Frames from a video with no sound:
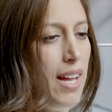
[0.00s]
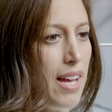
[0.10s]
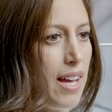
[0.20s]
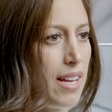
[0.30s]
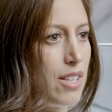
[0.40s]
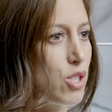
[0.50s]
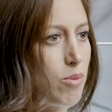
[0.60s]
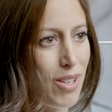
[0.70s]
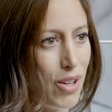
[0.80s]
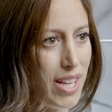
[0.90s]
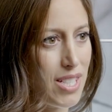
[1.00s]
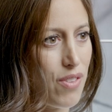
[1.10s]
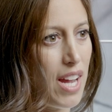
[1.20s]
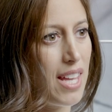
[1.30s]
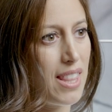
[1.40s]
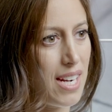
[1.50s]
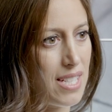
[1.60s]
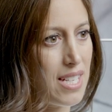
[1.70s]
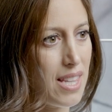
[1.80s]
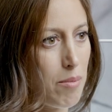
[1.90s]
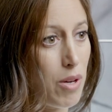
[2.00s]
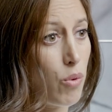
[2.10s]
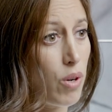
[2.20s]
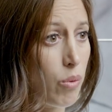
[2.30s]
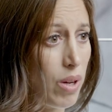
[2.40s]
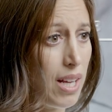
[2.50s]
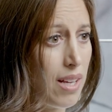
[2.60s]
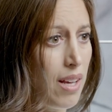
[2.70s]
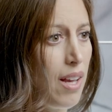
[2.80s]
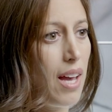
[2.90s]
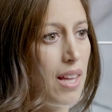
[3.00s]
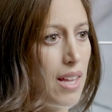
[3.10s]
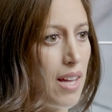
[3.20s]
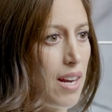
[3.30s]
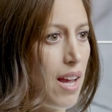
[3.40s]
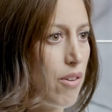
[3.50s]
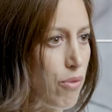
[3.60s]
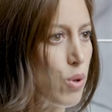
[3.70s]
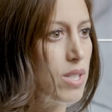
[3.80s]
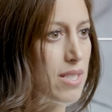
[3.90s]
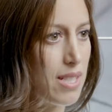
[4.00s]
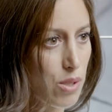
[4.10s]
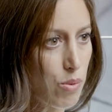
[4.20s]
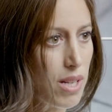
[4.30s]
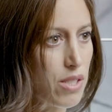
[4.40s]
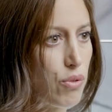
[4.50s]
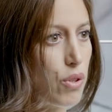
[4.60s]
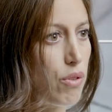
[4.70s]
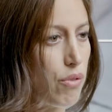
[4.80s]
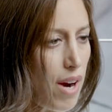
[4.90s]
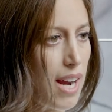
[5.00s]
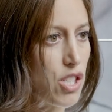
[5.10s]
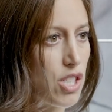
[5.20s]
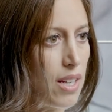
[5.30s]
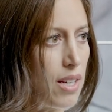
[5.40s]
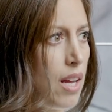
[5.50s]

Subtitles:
and assuming all that's fine, then I see them at 1 week, and then at 4 to 6 weeks for a refraction.